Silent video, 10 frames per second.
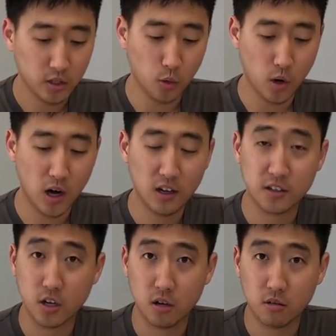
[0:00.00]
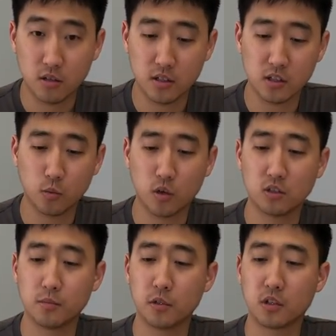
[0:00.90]
The Wireless Go is the
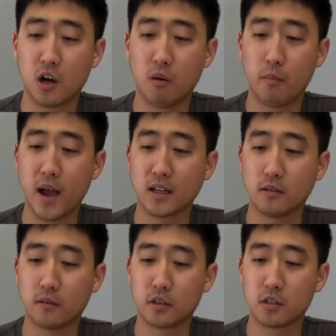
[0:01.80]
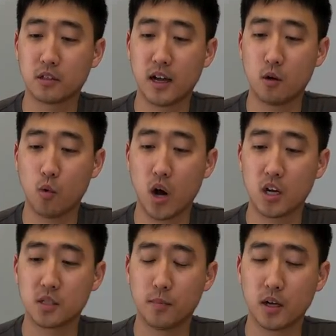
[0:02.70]
world's most compact and versatile
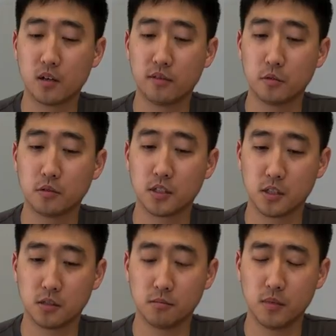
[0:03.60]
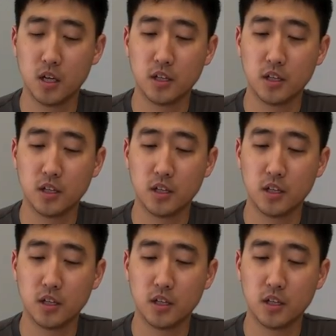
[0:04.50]
wireless microphone system.